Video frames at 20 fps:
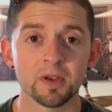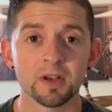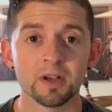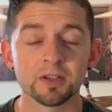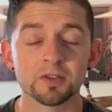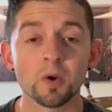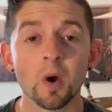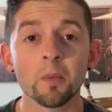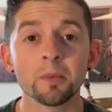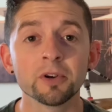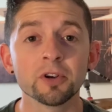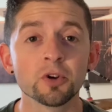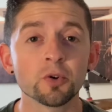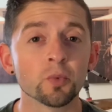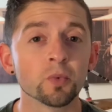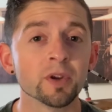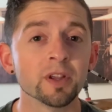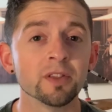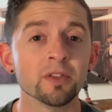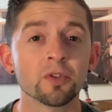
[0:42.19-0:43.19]
So I wanted to
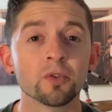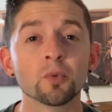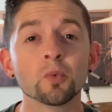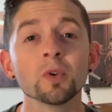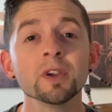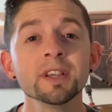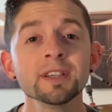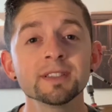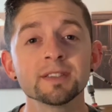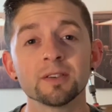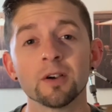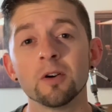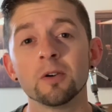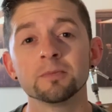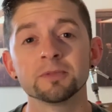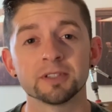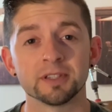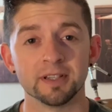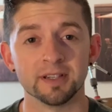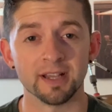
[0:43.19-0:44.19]
read three
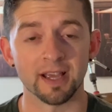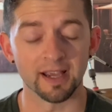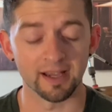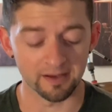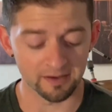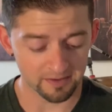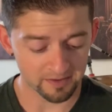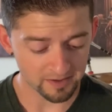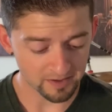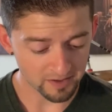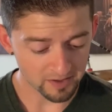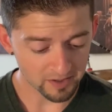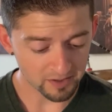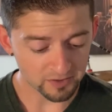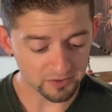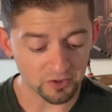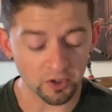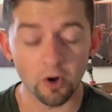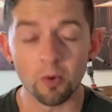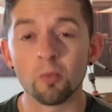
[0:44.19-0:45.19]
Psalms today,
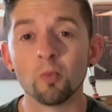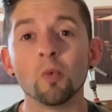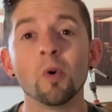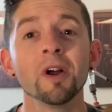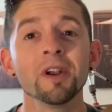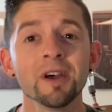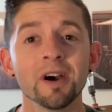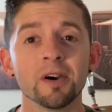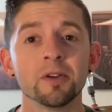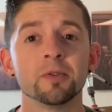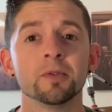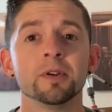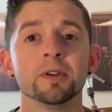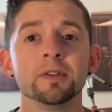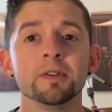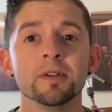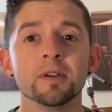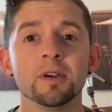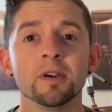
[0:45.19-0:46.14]
Psalm 100,